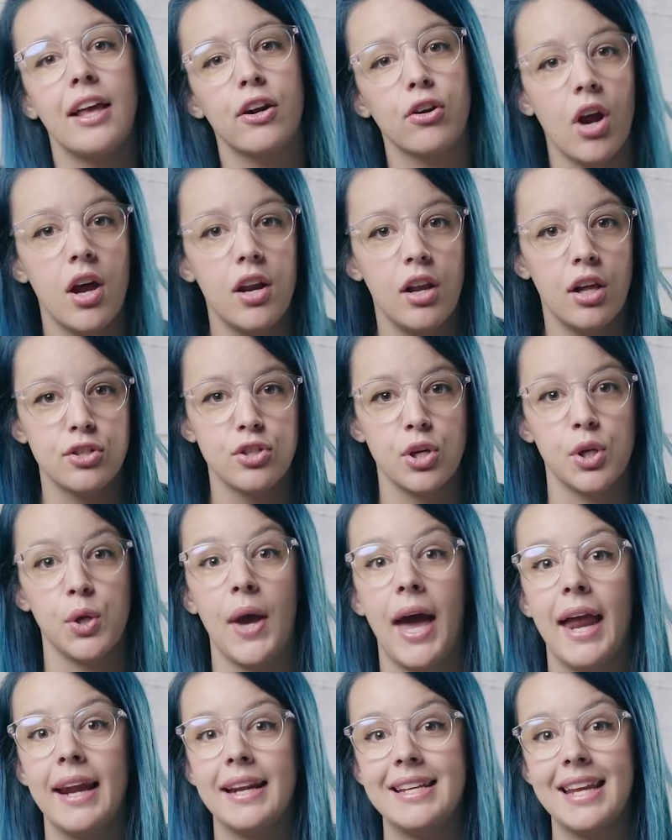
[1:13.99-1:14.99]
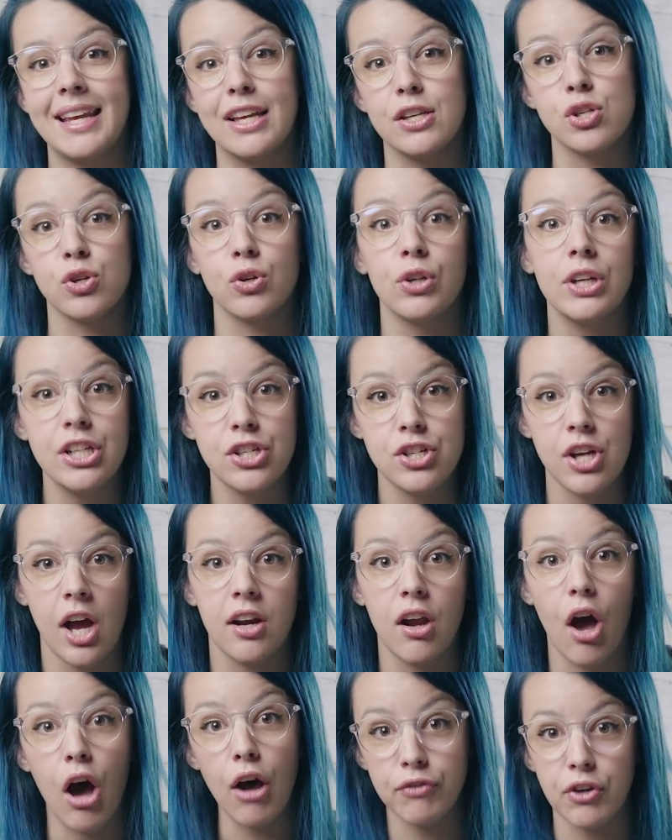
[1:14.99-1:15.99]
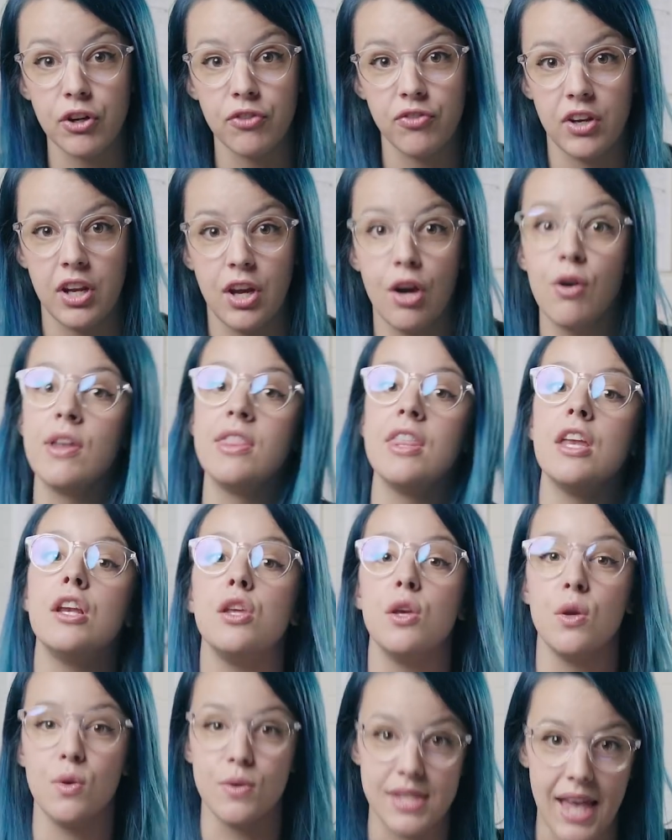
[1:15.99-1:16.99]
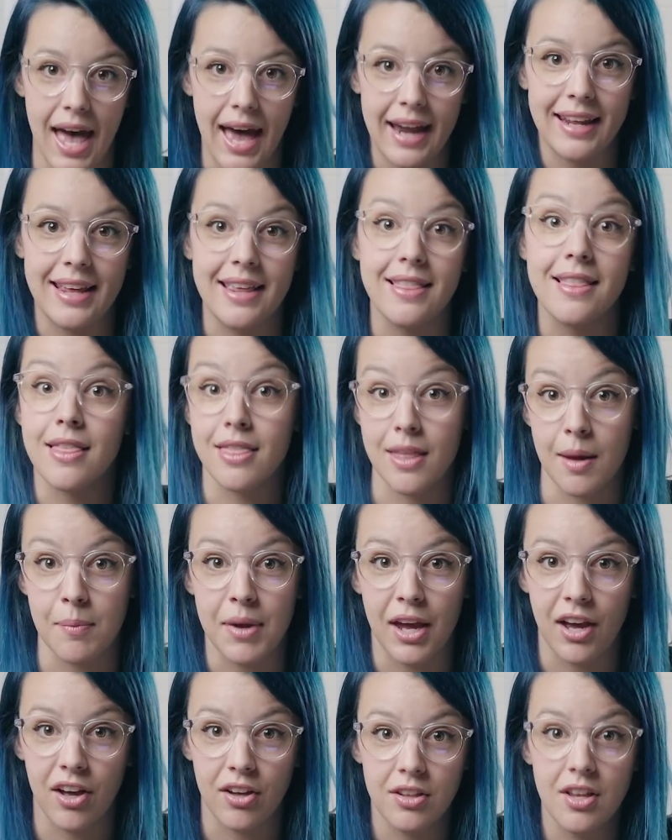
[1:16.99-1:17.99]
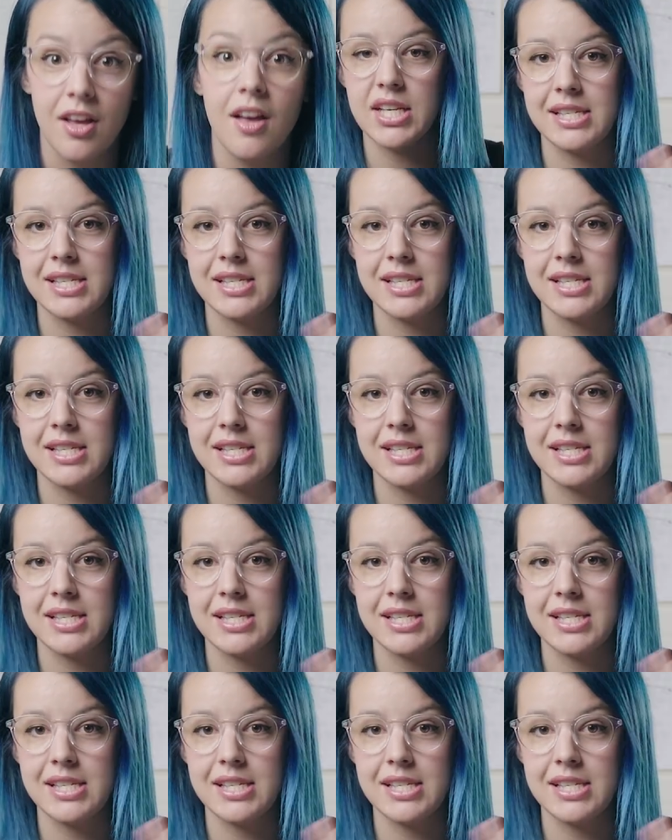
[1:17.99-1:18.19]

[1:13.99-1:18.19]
later on, I'll show you how to take a screenshot of your video and then use that in the thumbnail.